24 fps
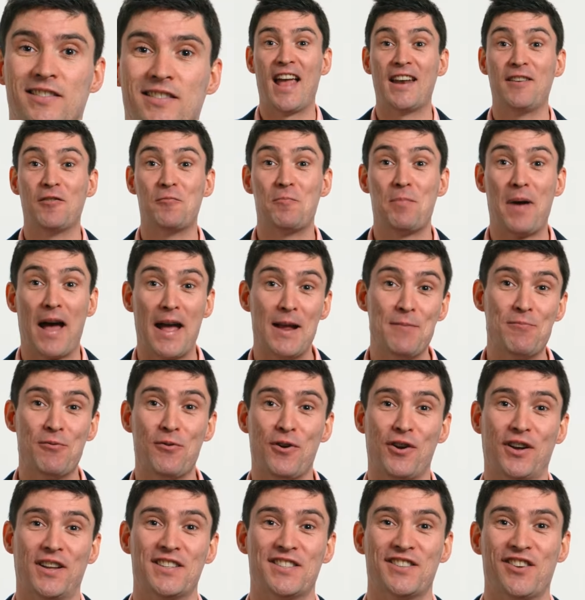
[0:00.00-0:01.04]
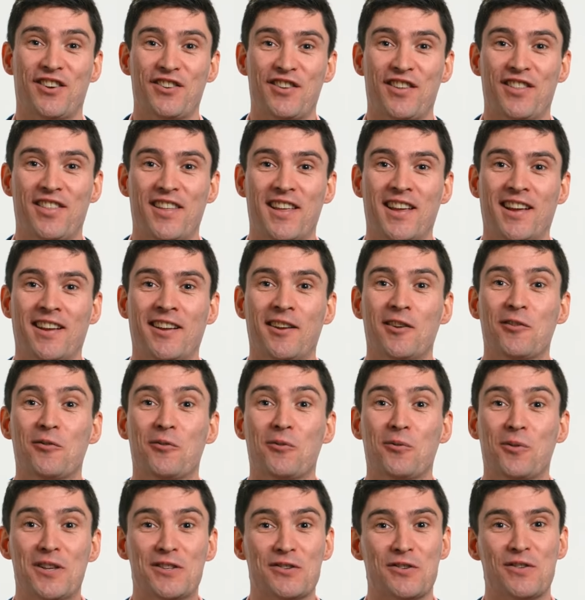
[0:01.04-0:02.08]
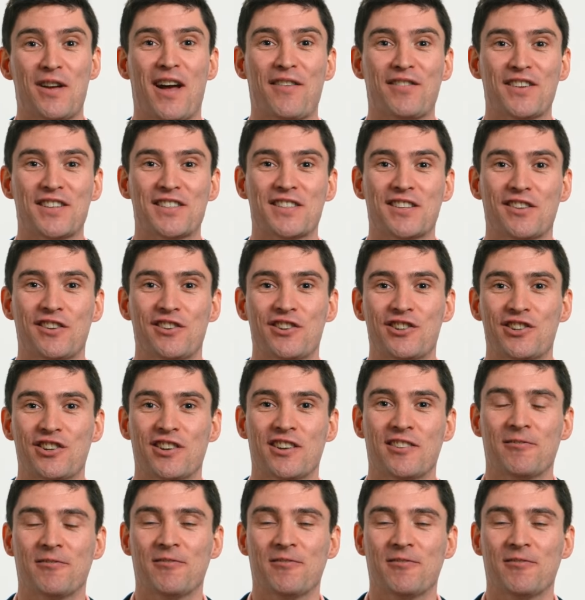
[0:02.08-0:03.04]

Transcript: And if paperwork is not your thing, we do have a solution.